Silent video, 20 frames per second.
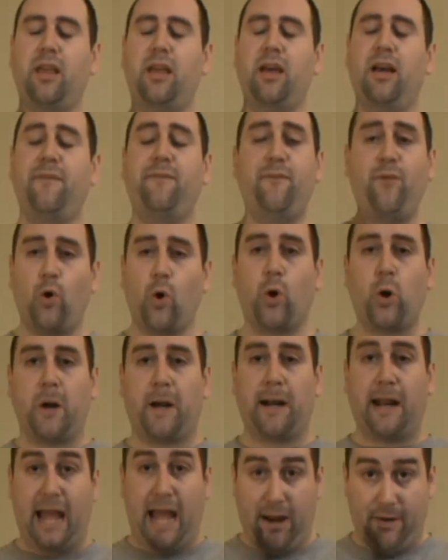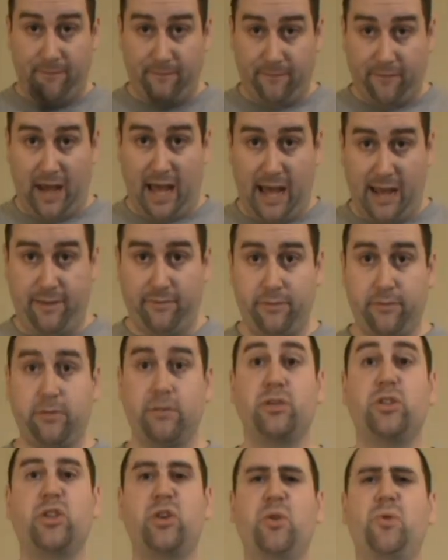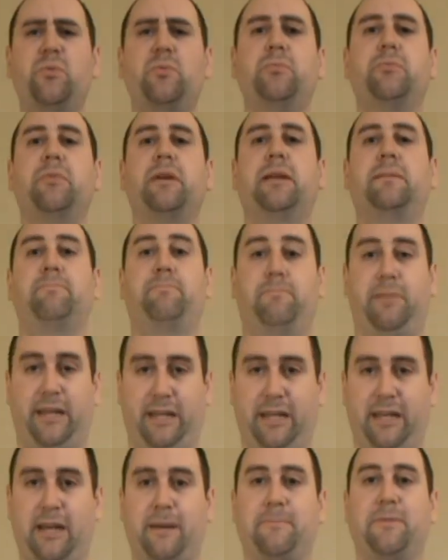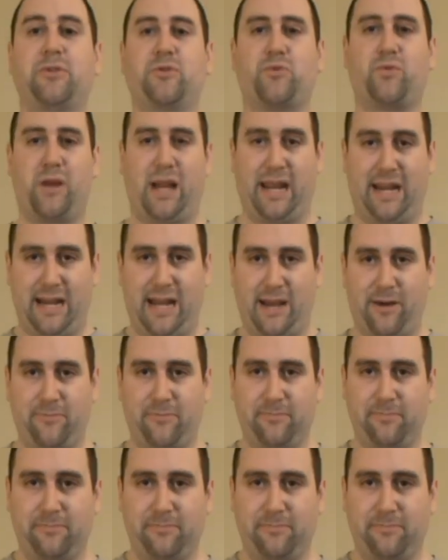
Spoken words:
a 4 out of 5. Go and pick it up and try it out.